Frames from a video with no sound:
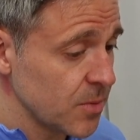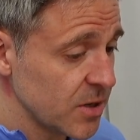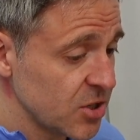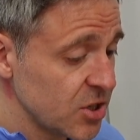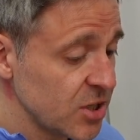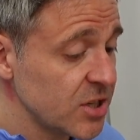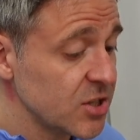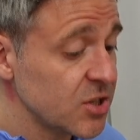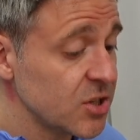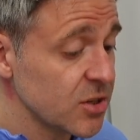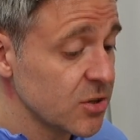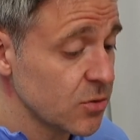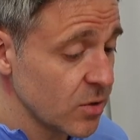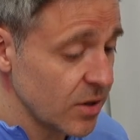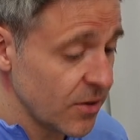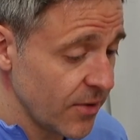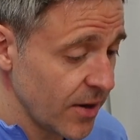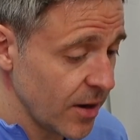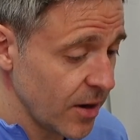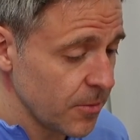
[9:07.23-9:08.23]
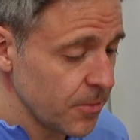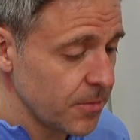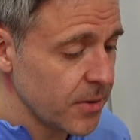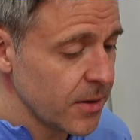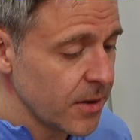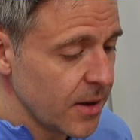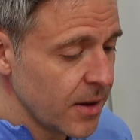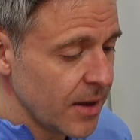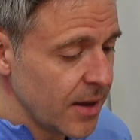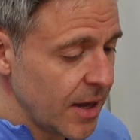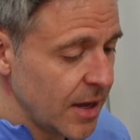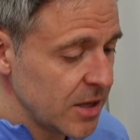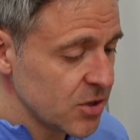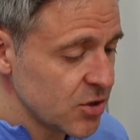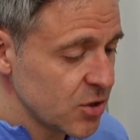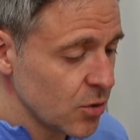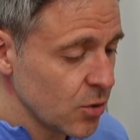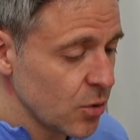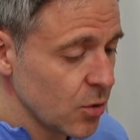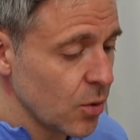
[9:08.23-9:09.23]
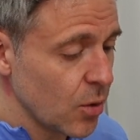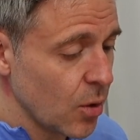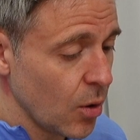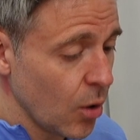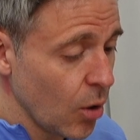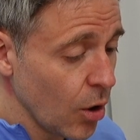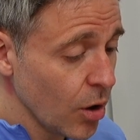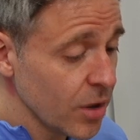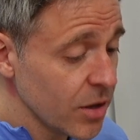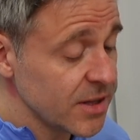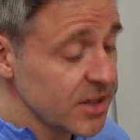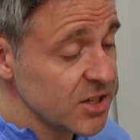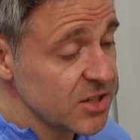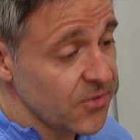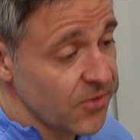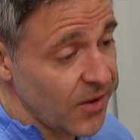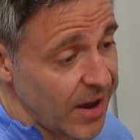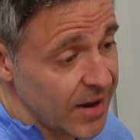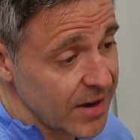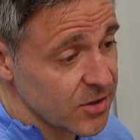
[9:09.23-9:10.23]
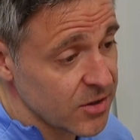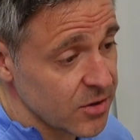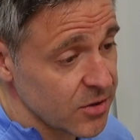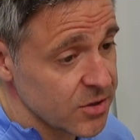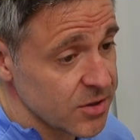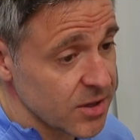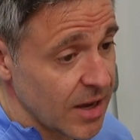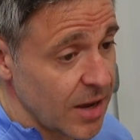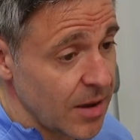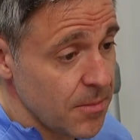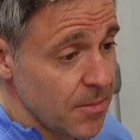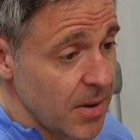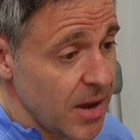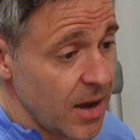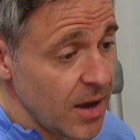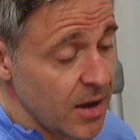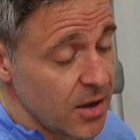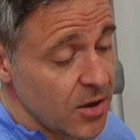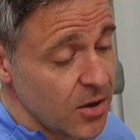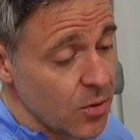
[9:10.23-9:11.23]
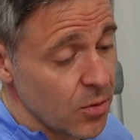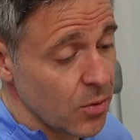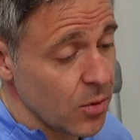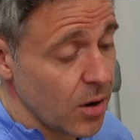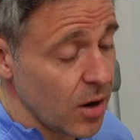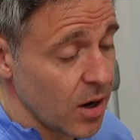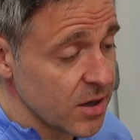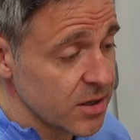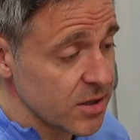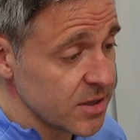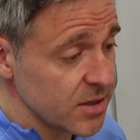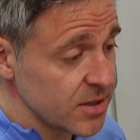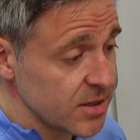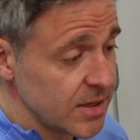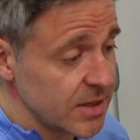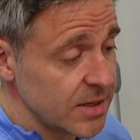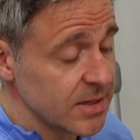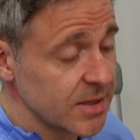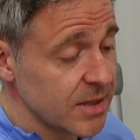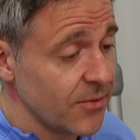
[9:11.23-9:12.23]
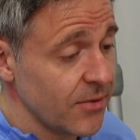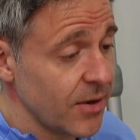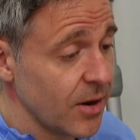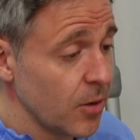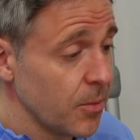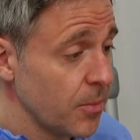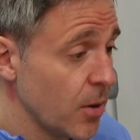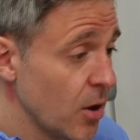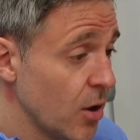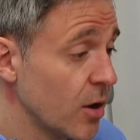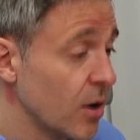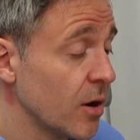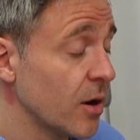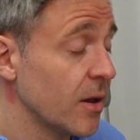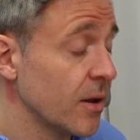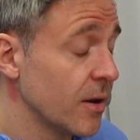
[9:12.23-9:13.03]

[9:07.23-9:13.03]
easier to develop. And so all these factors can make your heart disease develop earlier